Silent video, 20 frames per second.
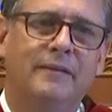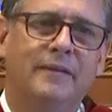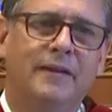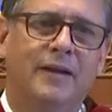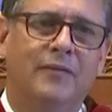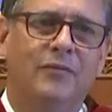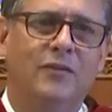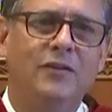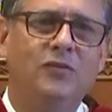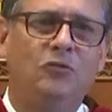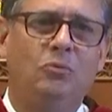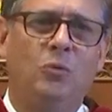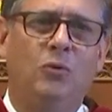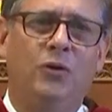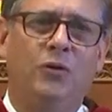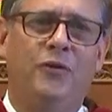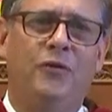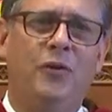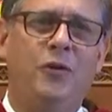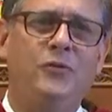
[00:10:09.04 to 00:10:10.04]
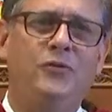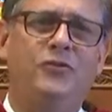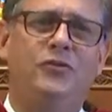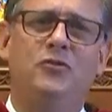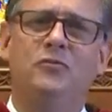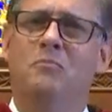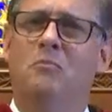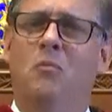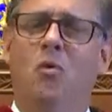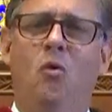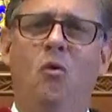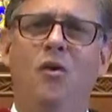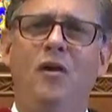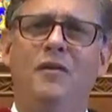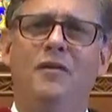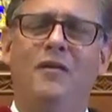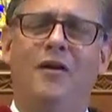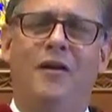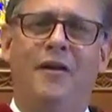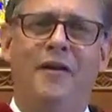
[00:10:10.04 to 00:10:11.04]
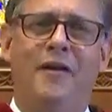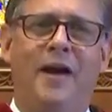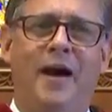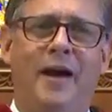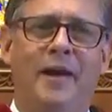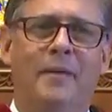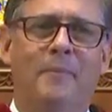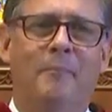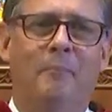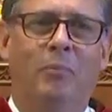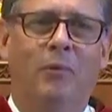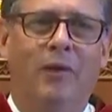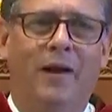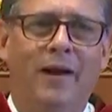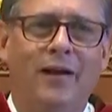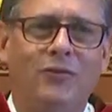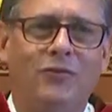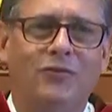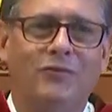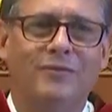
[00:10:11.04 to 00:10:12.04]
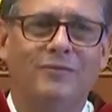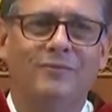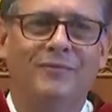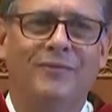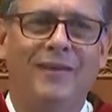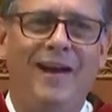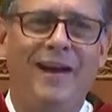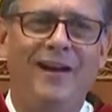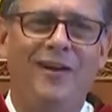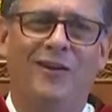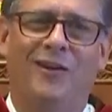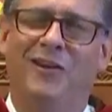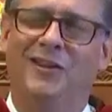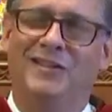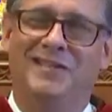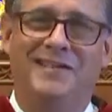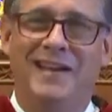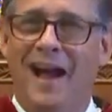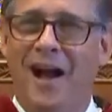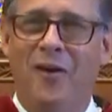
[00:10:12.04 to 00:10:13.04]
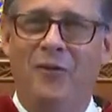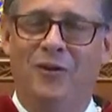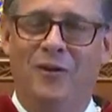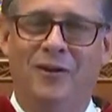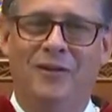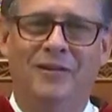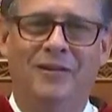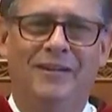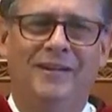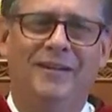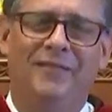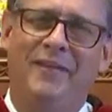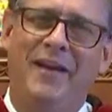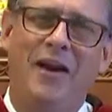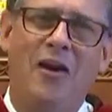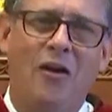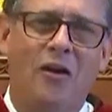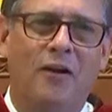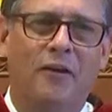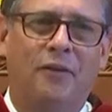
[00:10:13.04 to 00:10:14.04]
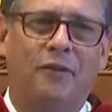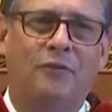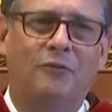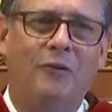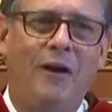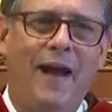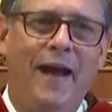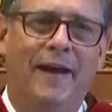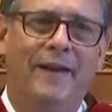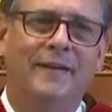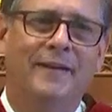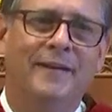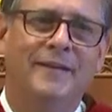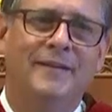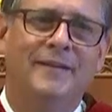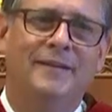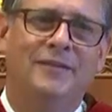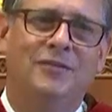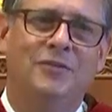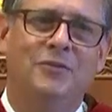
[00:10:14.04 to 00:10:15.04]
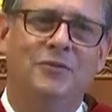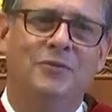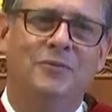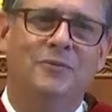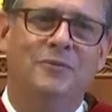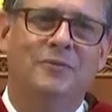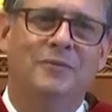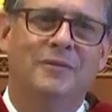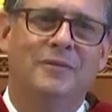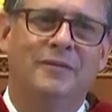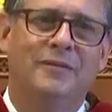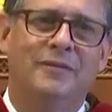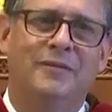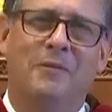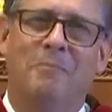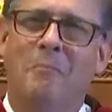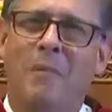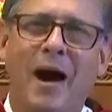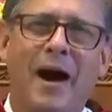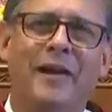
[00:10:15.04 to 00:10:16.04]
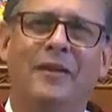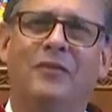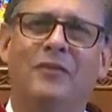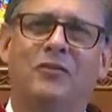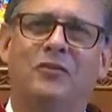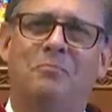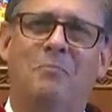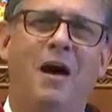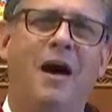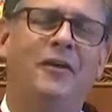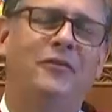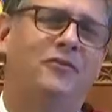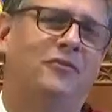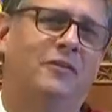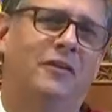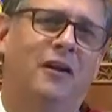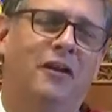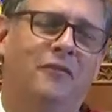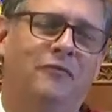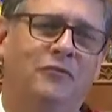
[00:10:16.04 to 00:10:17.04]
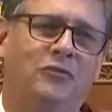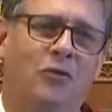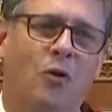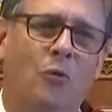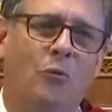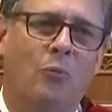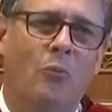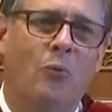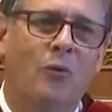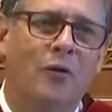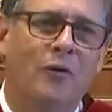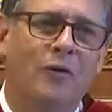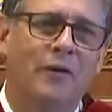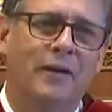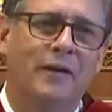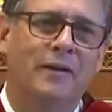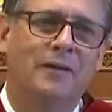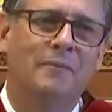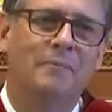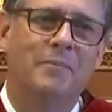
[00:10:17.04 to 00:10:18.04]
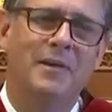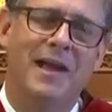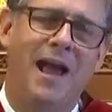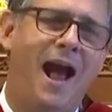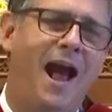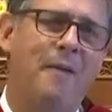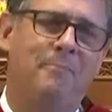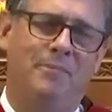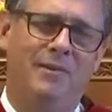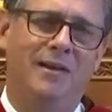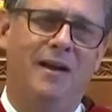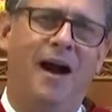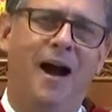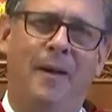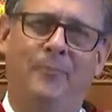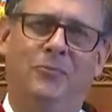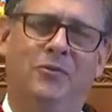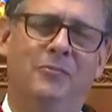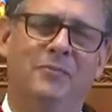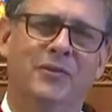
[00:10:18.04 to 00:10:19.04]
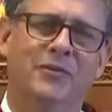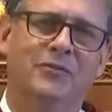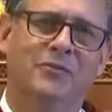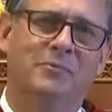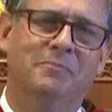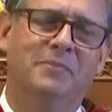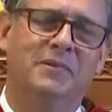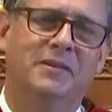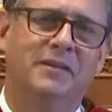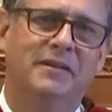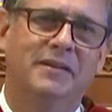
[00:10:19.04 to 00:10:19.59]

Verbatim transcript: In this world, those who mourn are not blessed. They are a downer. They are a threat to the mindless mantra of don't worry, be happy optimism.